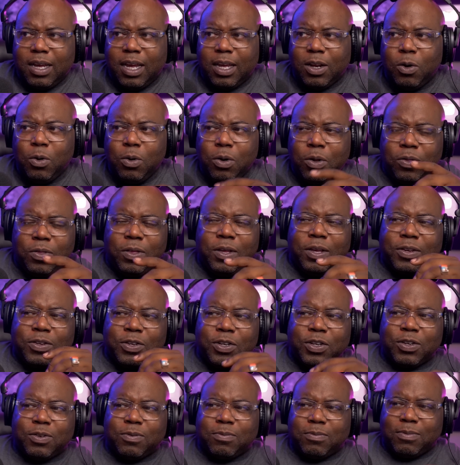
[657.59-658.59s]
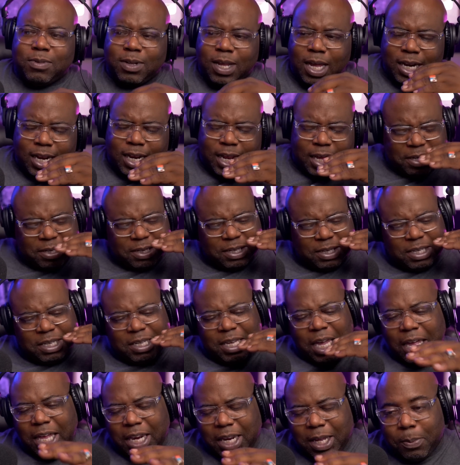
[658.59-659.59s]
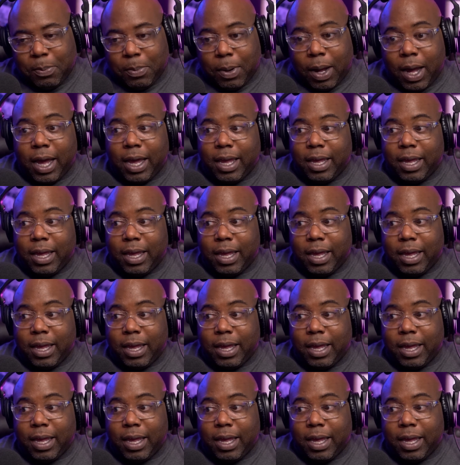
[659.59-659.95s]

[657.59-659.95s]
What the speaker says: And who do you think is just kind of like skating by?